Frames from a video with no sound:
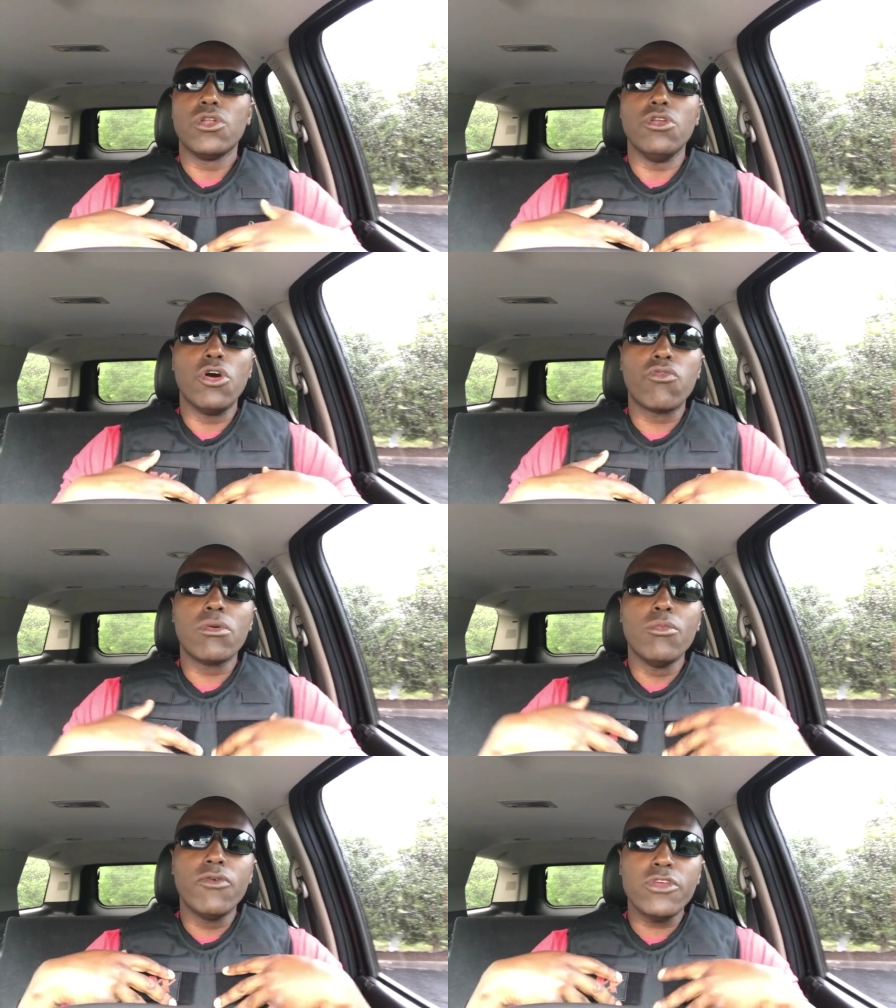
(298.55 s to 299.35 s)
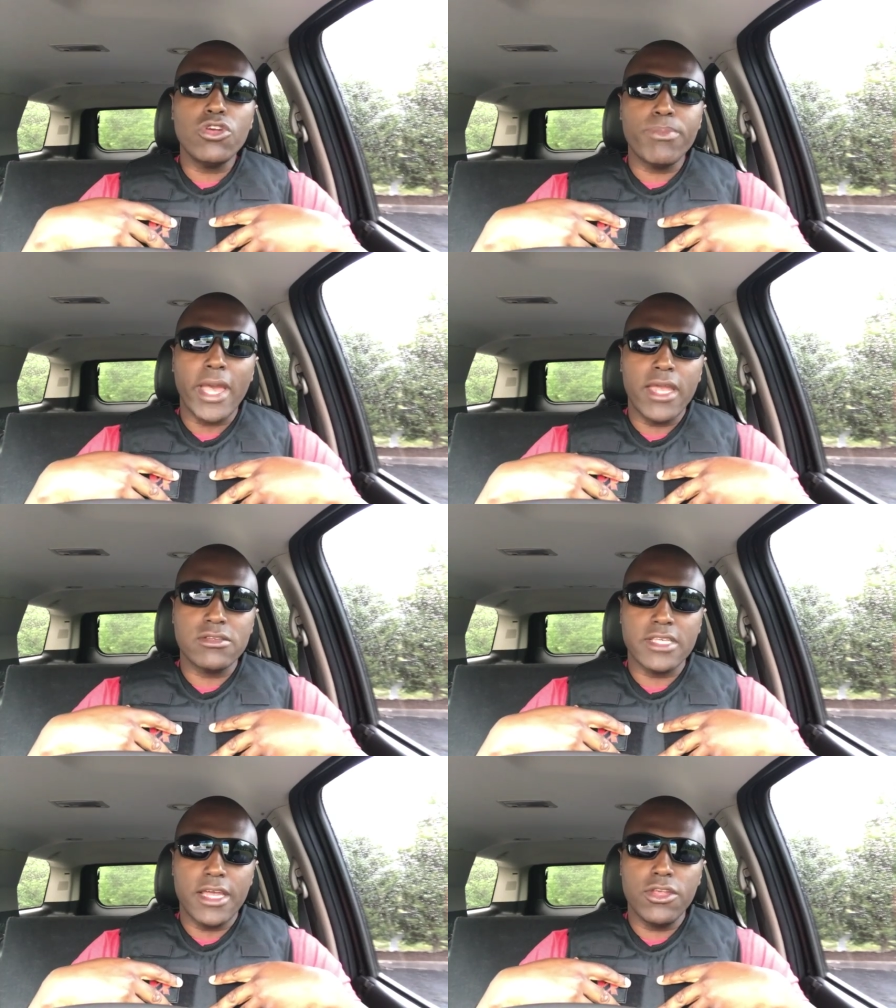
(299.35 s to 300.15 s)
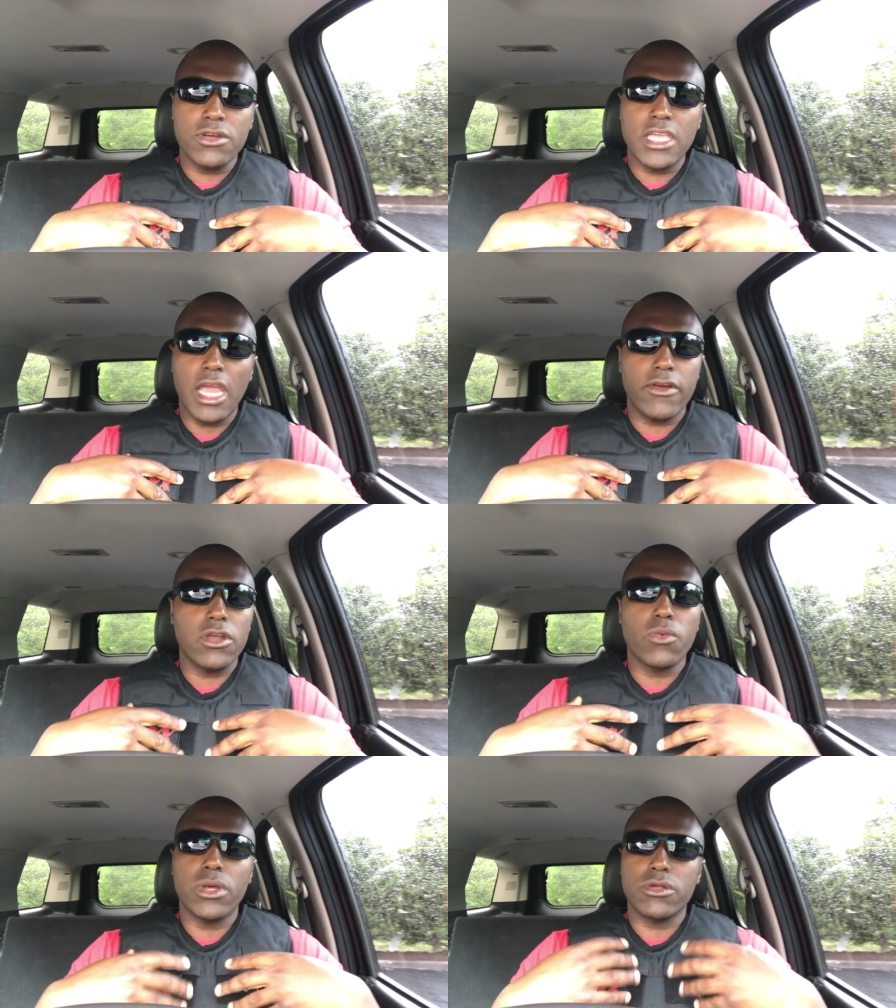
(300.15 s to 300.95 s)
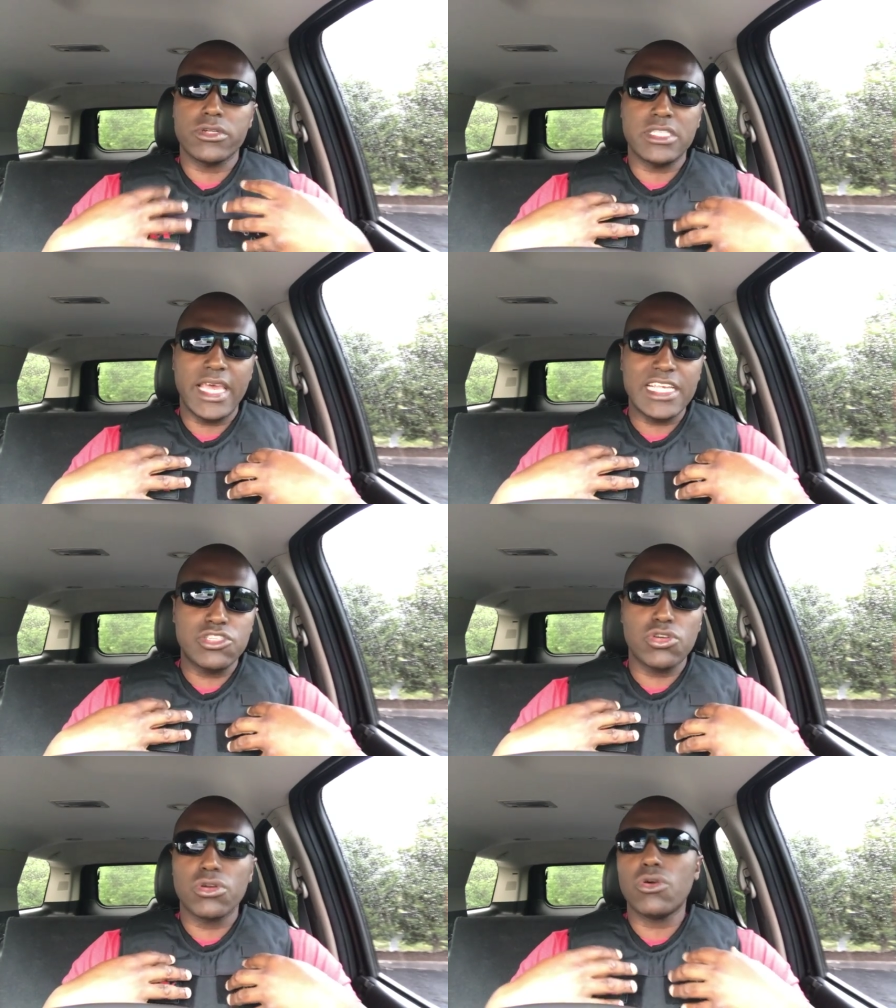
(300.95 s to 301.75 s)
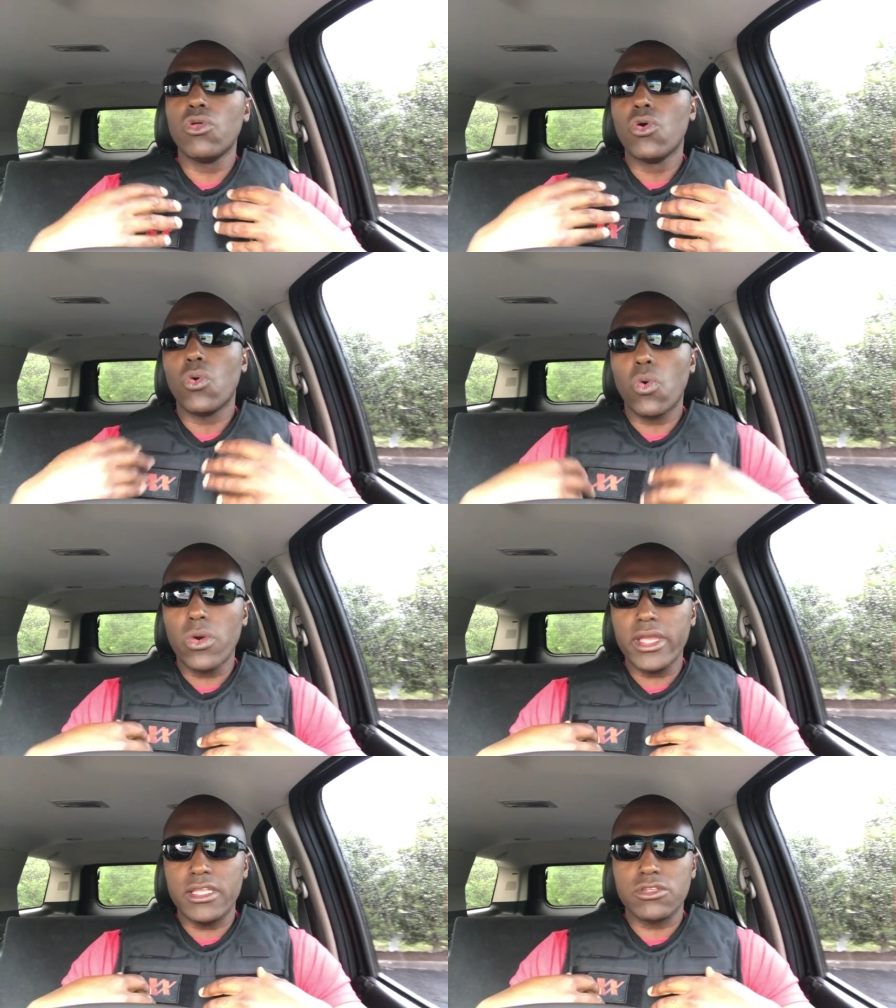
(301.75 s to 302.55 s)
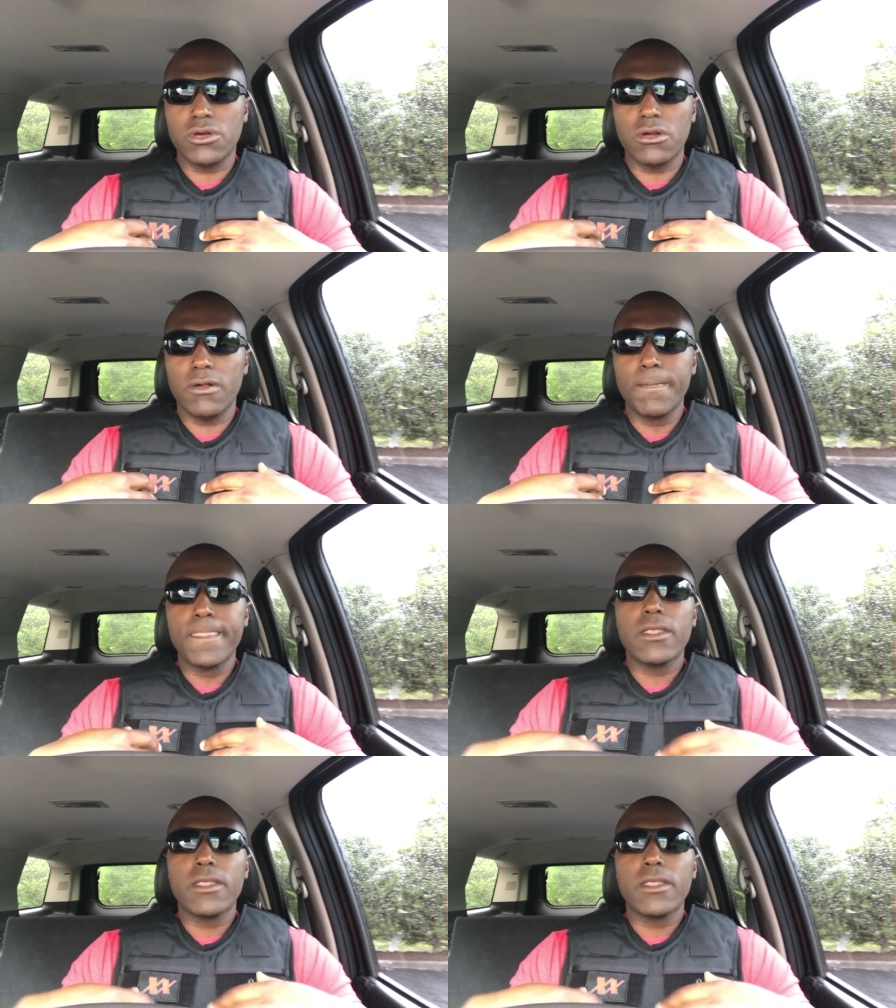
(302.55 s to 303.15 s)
No removing your panels out of your carrier, whether it's external or internal.